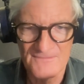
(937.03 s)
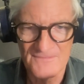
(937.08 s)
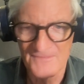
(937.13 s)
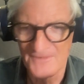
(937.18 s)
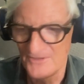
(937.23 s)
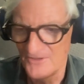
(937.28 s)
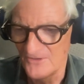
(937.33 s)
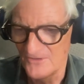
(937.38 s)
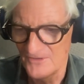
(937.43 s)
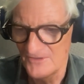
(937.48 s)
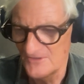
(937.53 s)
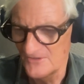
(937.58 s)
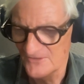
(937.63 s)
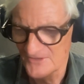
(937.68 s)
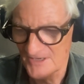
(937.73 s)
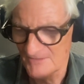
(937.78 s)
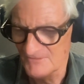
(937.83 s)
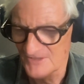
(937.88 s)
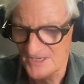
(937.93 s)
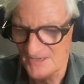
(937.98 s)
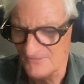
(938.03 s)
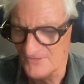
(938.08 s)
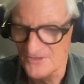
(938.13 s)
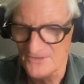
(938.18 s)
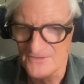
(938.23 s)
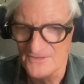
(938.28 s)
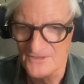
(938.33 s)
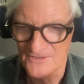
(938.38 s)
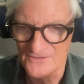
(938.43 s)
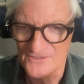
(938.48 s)
not having to have
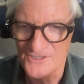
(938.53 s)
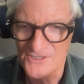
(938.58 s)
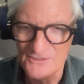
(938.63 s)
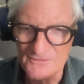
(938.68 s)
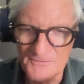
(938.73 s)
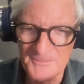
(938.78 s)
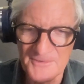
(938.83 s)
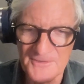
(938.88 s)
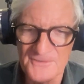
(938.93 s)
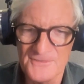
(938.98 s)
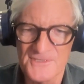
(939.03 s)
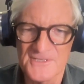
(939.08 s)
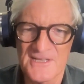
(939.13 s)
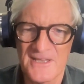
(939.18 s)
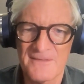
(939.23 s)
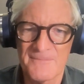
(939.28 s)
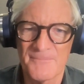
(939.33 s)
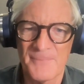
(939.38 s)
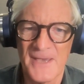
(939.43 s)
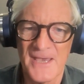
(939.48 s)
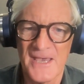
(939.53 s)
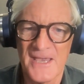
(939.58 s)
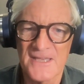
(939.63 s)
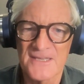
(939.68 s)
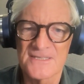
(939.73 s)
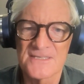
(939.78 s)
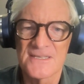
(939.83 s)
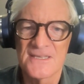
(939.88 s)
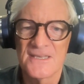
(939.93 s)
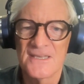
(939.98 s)
consumables like
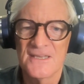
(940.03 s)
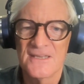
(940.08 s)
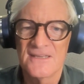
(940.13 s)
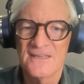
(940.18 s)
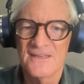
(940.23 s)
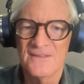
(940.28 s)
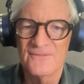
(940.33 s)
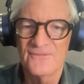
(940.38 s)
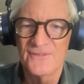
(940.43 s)
bags and